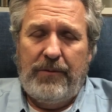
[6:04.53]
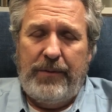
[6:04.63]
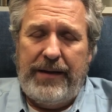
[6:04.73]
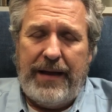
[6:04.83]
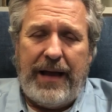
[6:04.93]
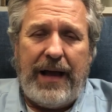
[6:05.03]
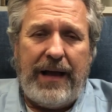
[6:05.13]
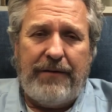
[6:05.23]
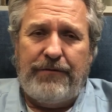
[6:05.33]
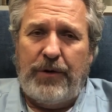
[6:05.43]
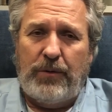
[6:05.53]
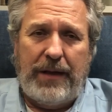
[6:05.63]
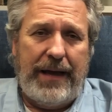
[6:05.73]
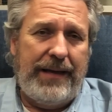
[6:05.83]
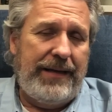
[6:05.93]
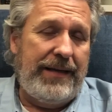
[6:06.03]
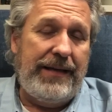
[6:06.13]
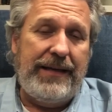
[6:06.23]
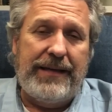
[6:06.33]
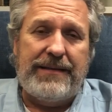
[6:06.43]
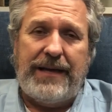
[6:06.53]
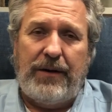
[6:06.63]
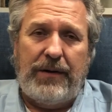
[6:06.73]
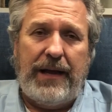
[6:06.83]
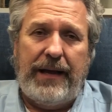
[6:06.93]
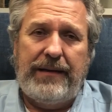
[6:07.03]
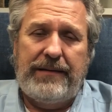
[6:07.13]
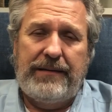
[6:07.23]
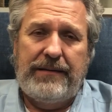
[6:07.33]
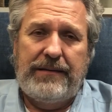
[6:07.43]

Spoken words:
We have no light. He is our light.